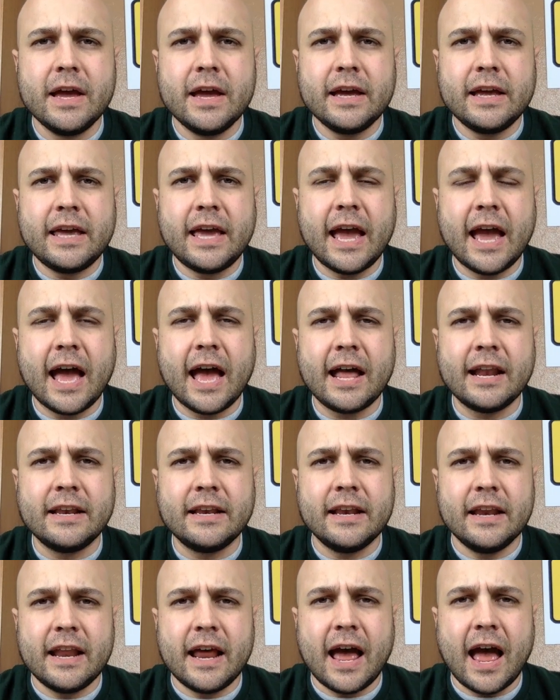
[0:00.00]

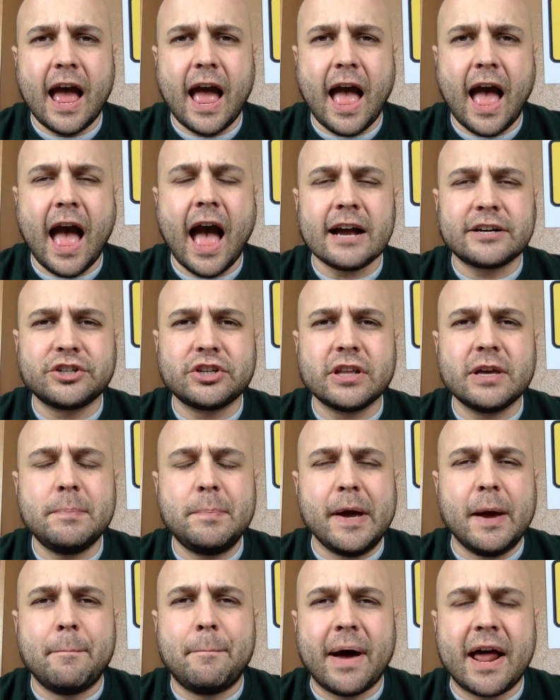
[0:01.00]
can actually be
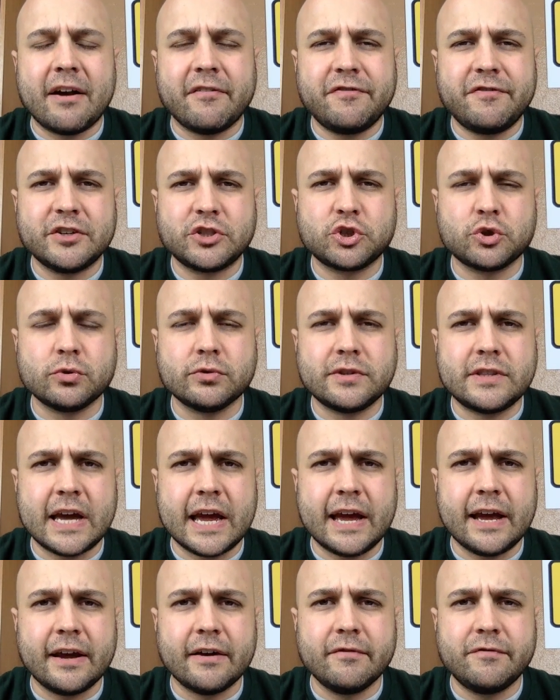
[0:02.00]
a beneficial
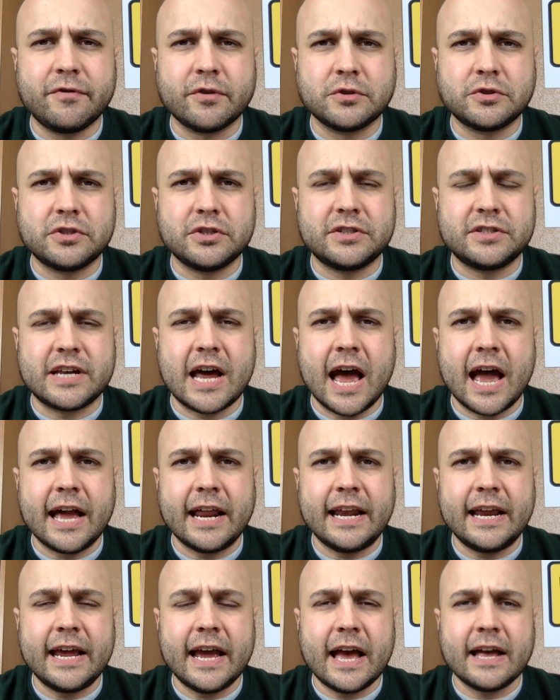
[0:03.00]
thing for
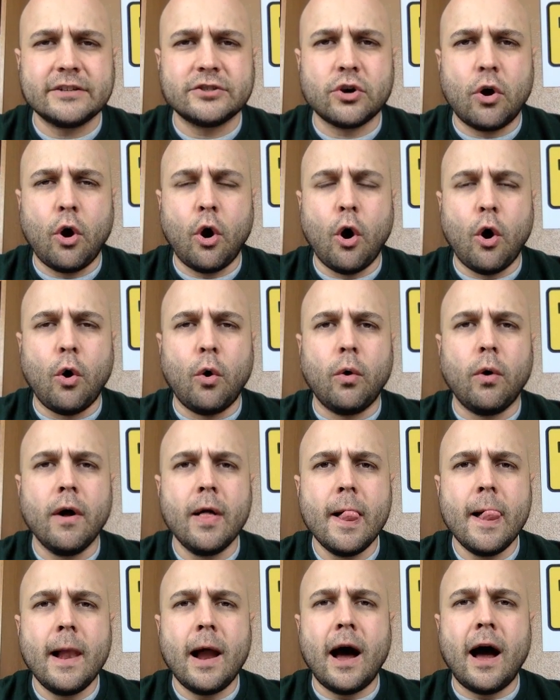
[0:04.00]
society as a whole.
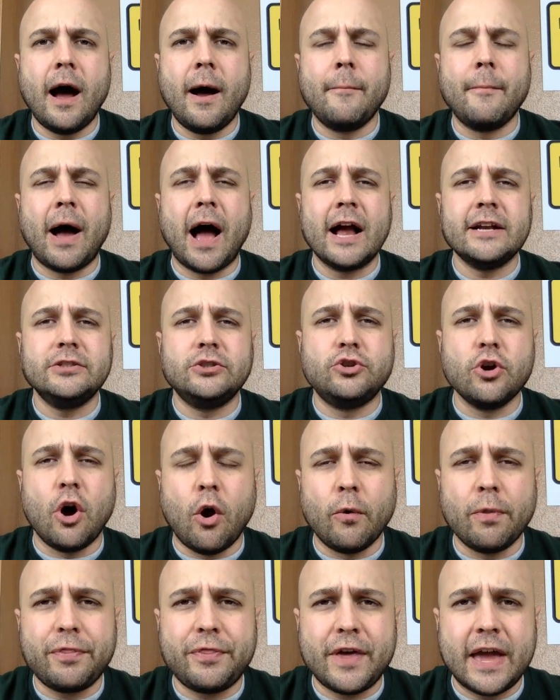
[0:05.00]
Um, I
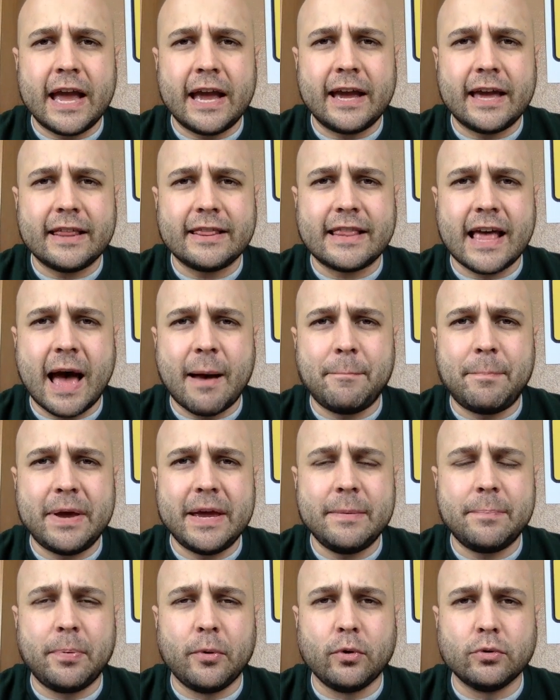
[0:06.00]
don't think that
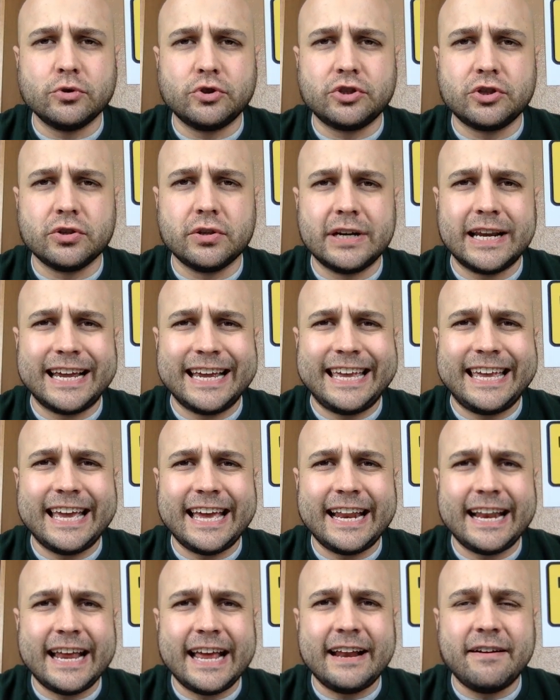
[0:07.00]
people should
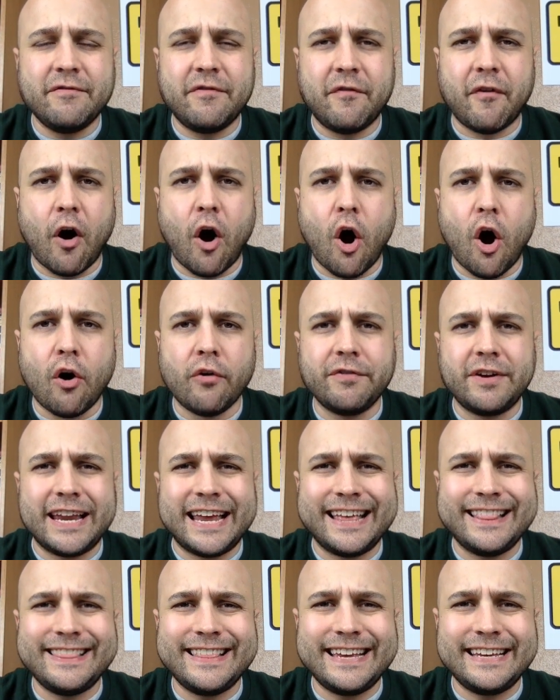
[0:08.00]
get involved
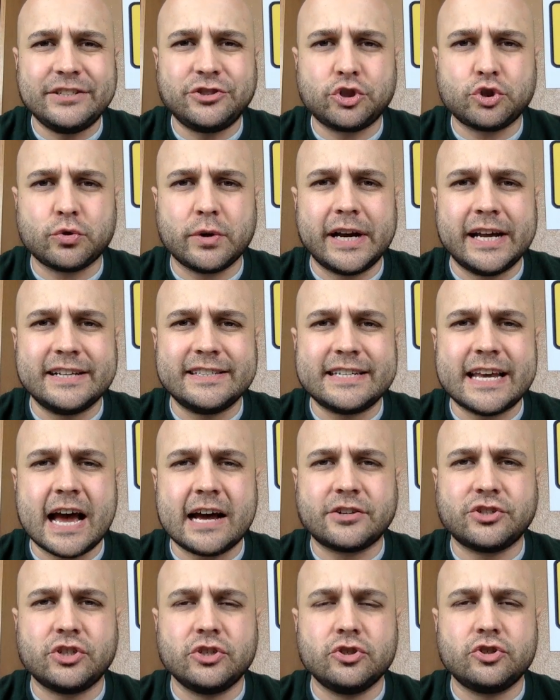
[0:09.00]
in these
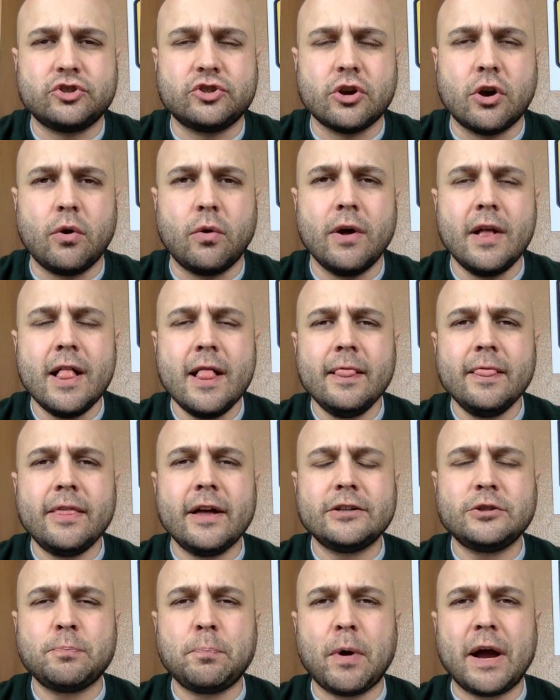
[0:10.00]
transactions. So
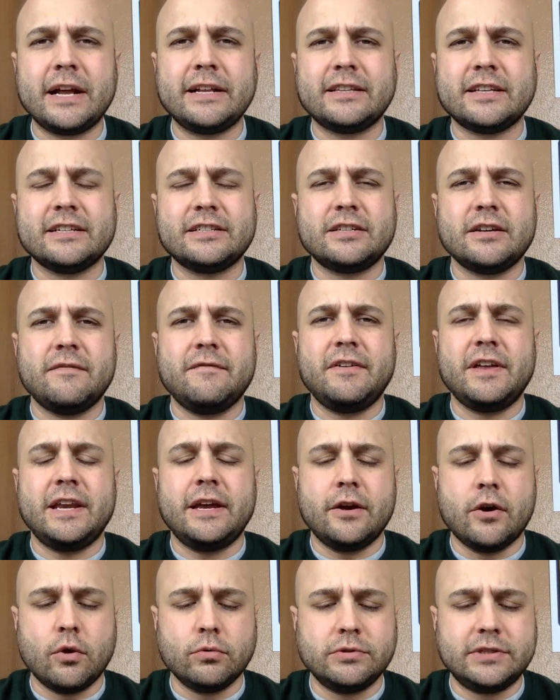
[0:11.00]
let's break this
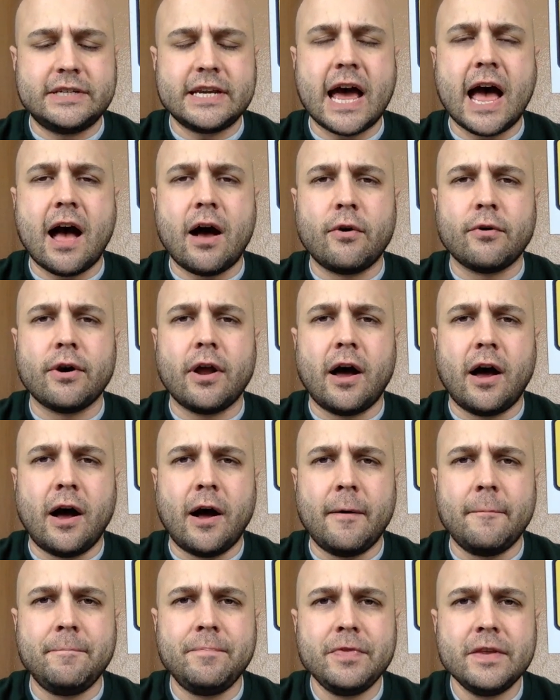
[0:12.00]
video down.
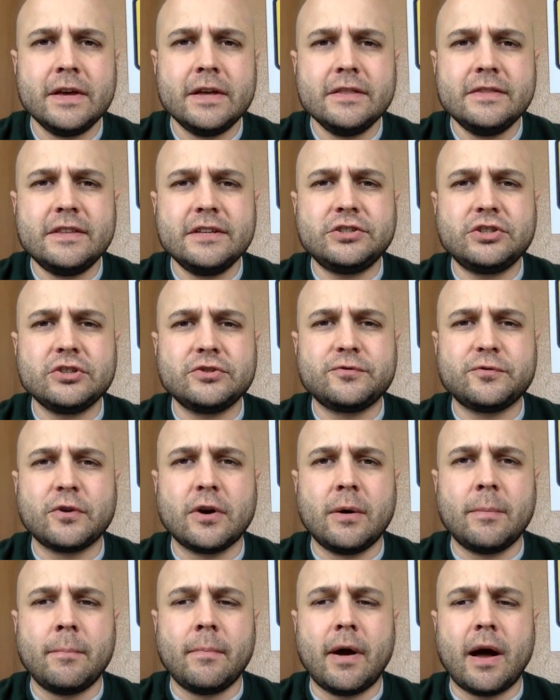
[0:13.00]
Um, this is
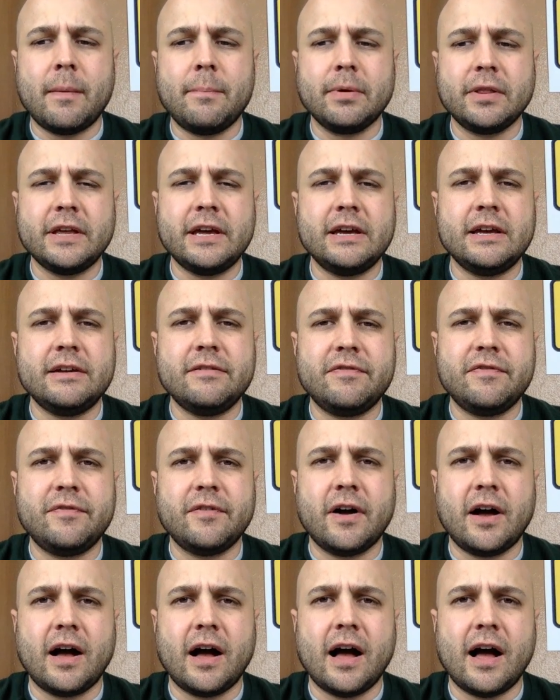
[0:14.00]
from, I believe,
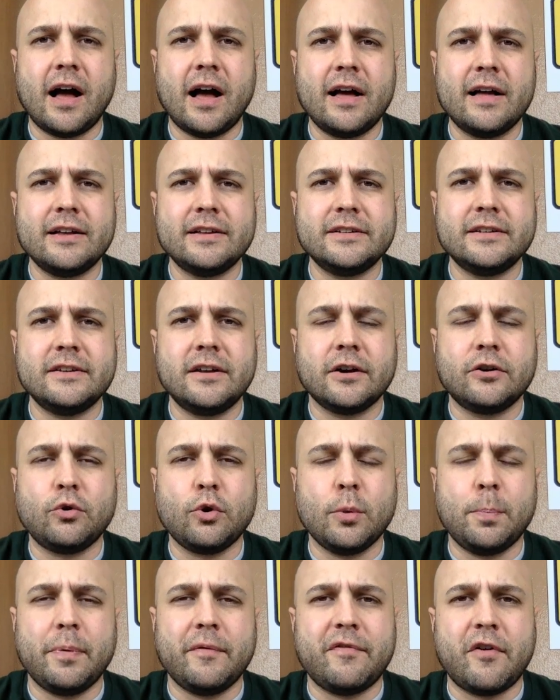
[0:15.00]
uh, a
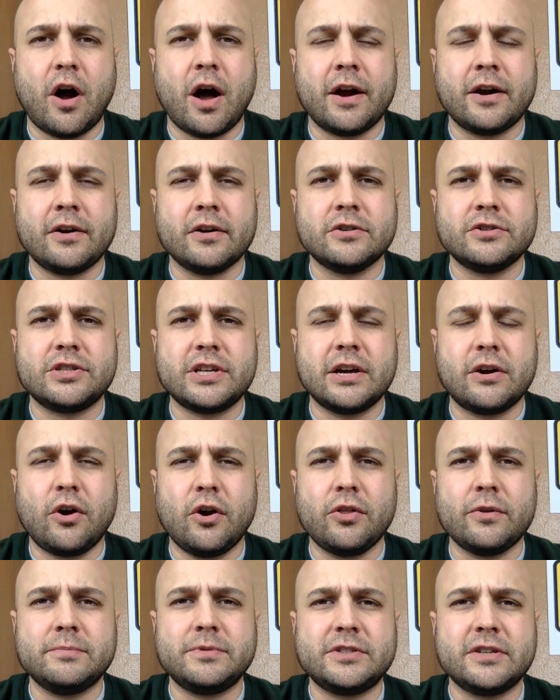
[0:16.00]
group of auditors. They
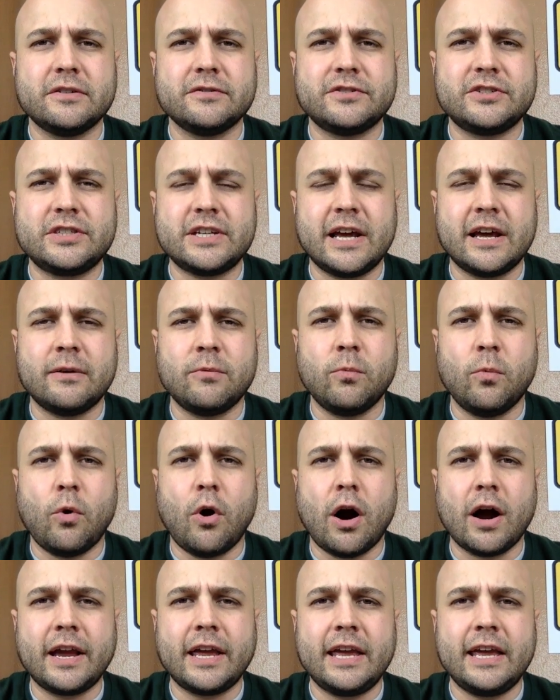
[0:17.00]
call themselves San
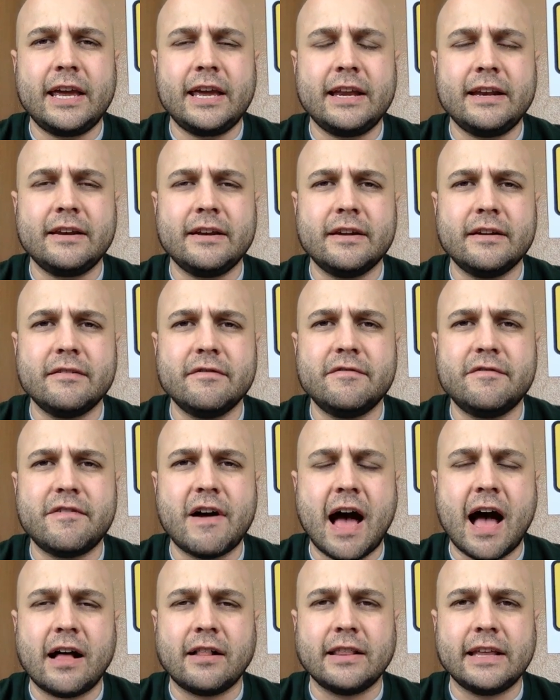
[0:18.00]
Joaquin
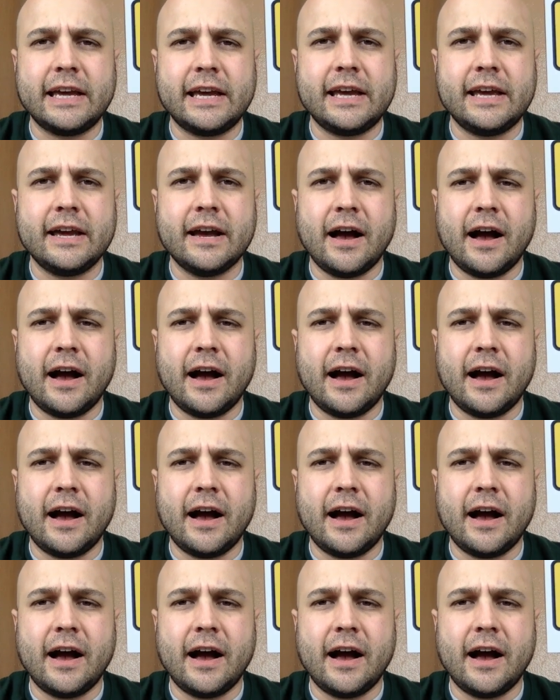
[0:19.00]
Valley